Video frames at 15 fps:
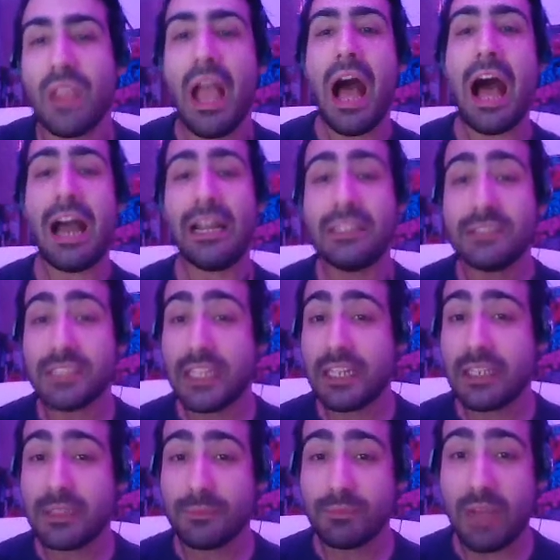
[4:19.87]
I
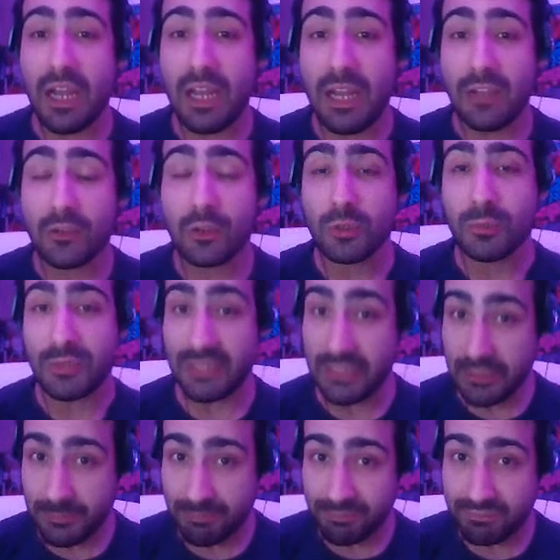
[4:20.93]
like
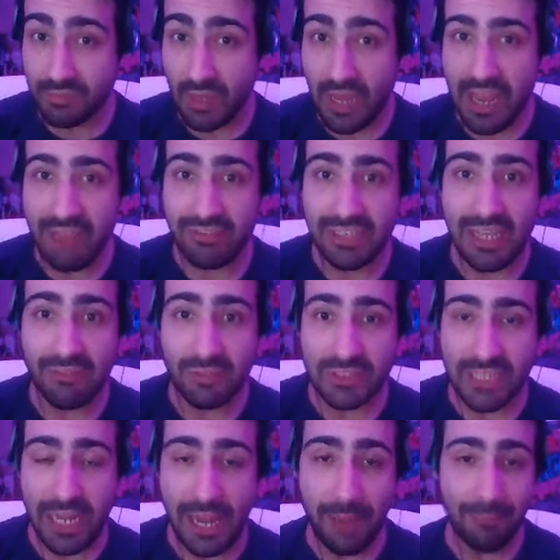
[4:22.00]
turmeric. I have it every
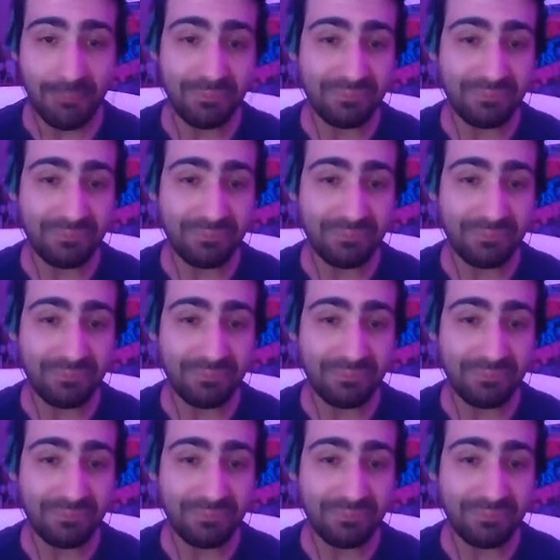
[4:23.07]
day.